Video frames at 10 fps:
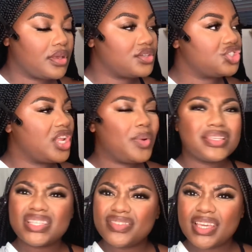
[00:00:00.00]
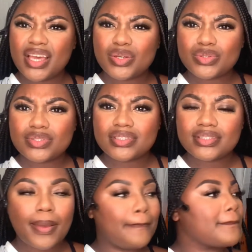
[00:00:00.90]
Should I wear something
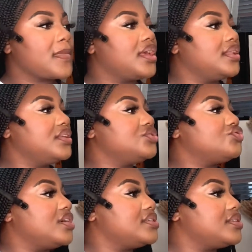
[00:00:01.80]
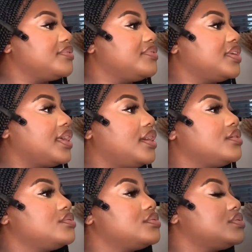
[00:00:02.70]
else? Let's try something
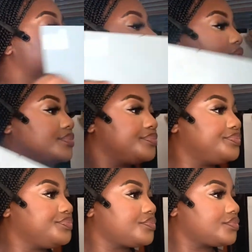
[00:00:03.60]
else.